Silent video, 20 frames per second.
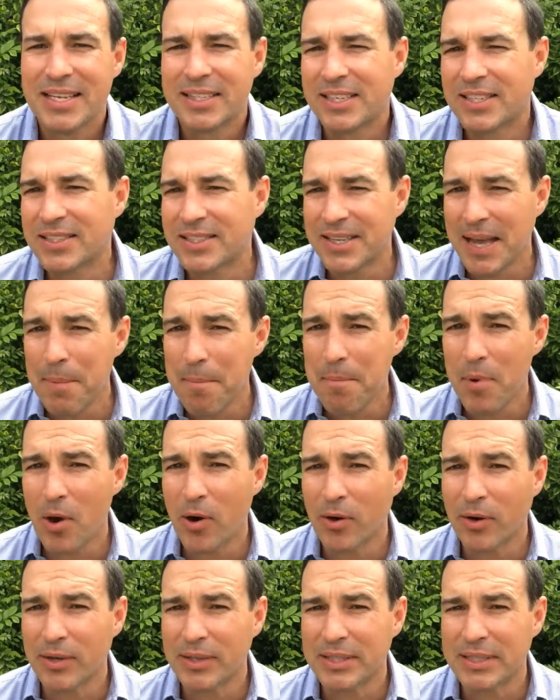So some
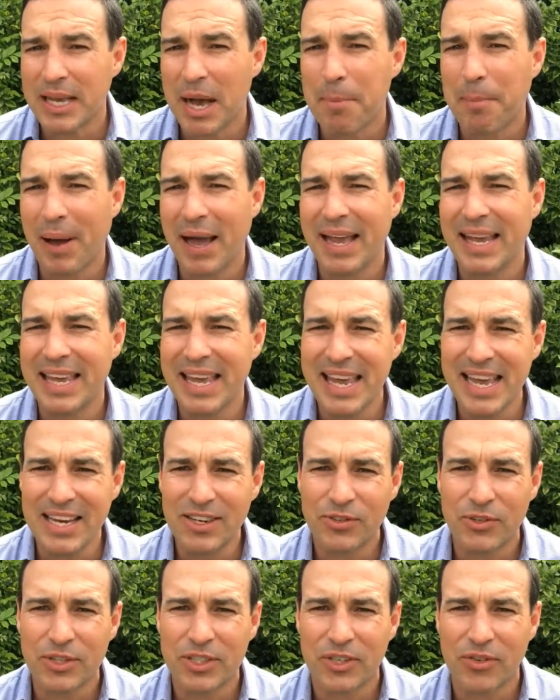borrowers are paying
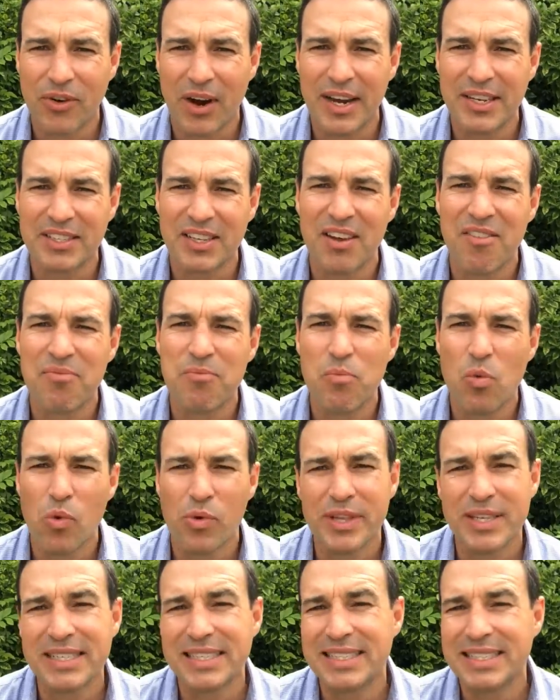interest rates of
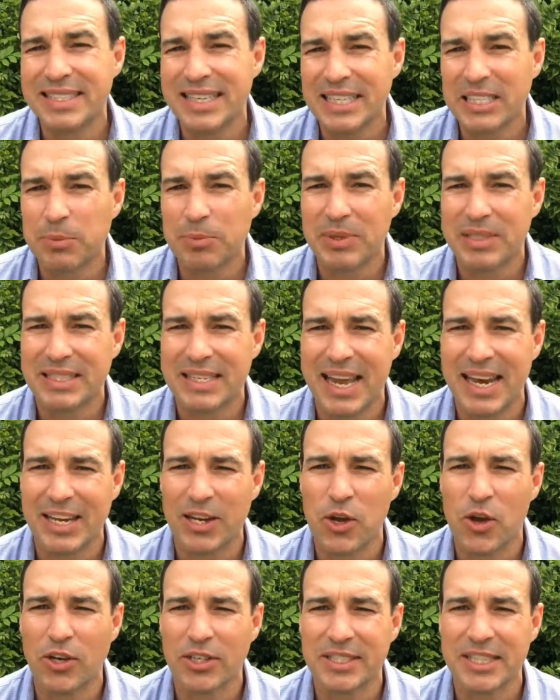more than
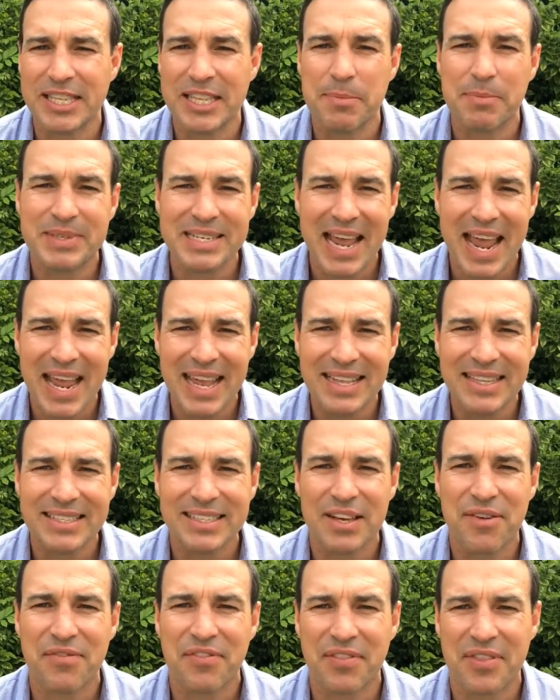6%, costing them
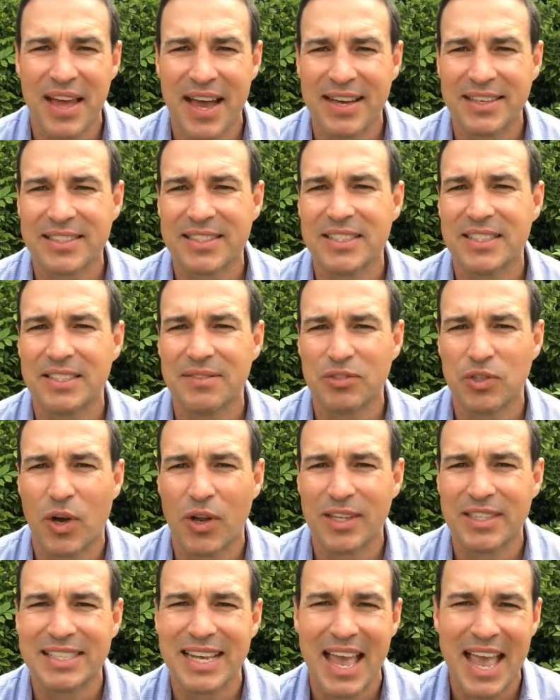tens of thousands of
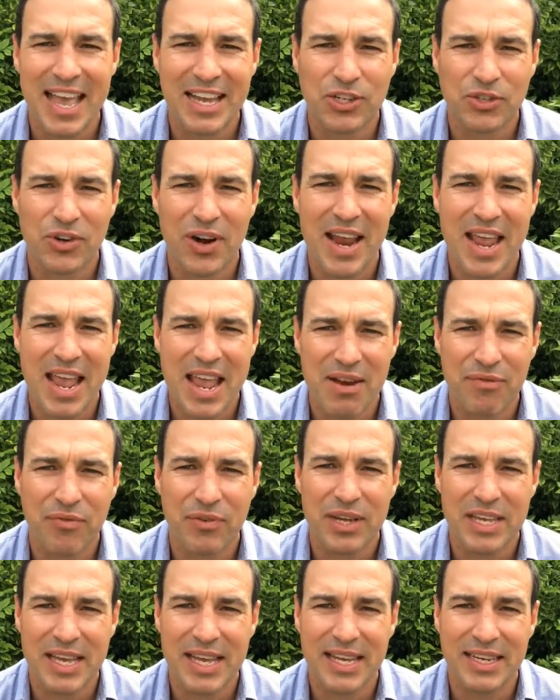dollars extra
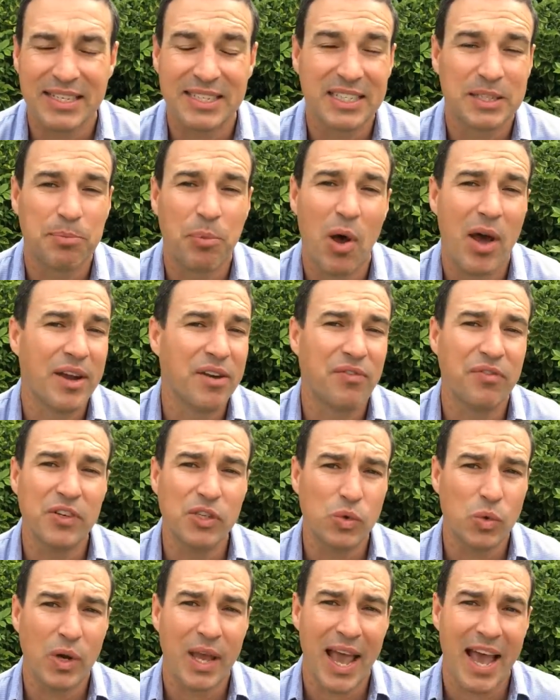every year, despite an
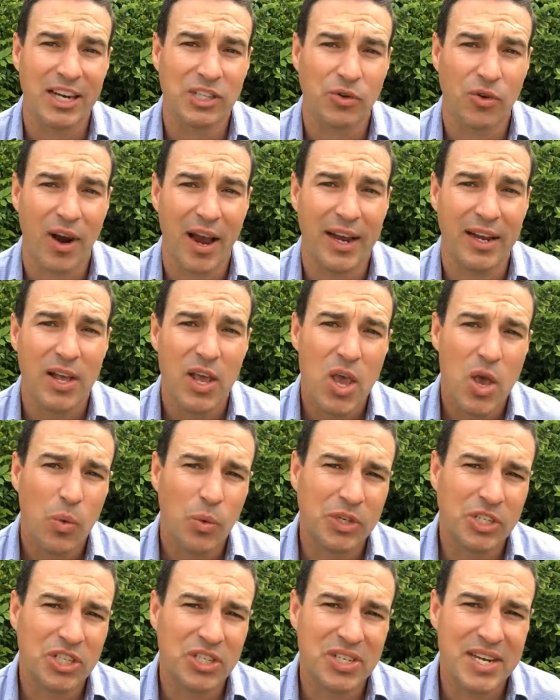official cash rate,
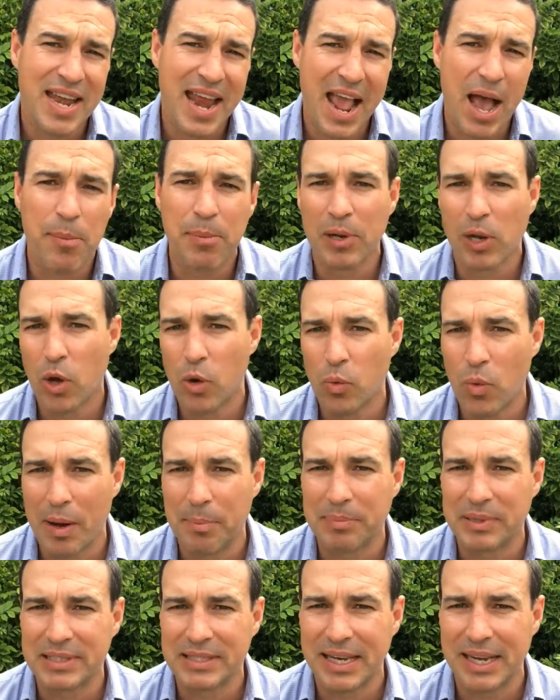which is now below
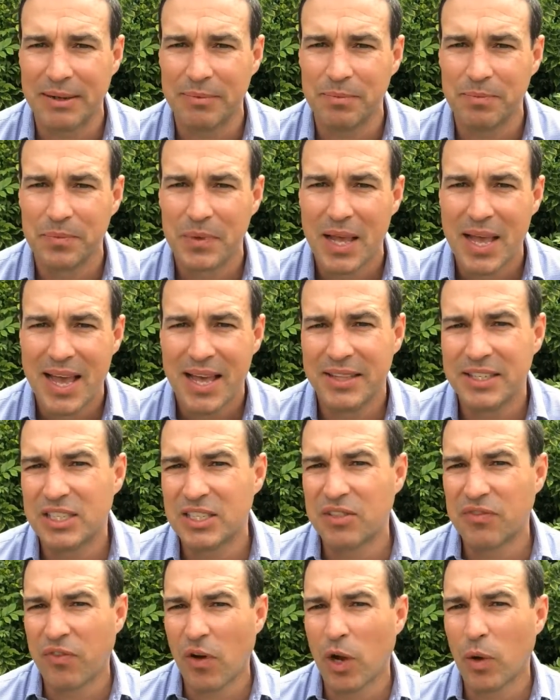1%. And this
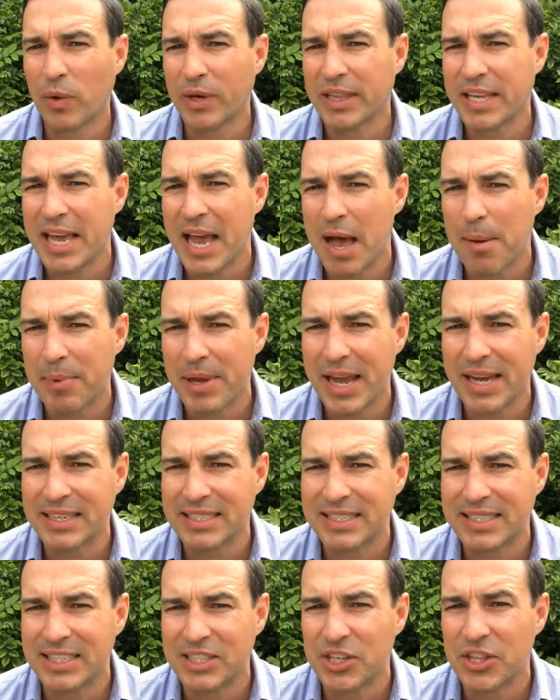is following the RBA
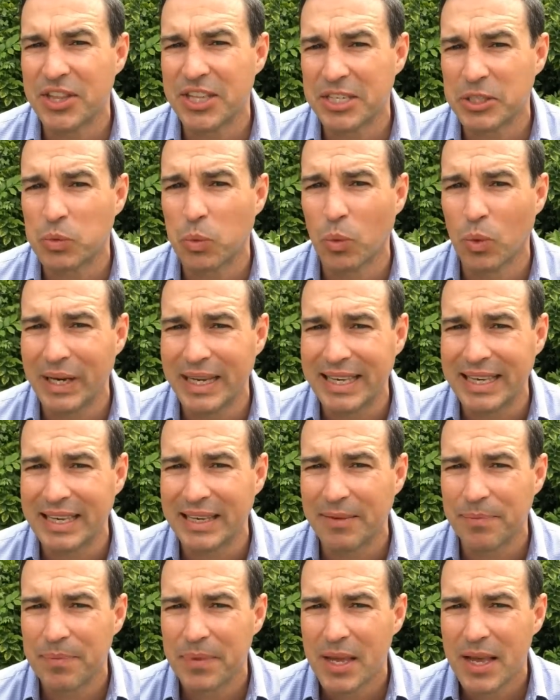decision this week.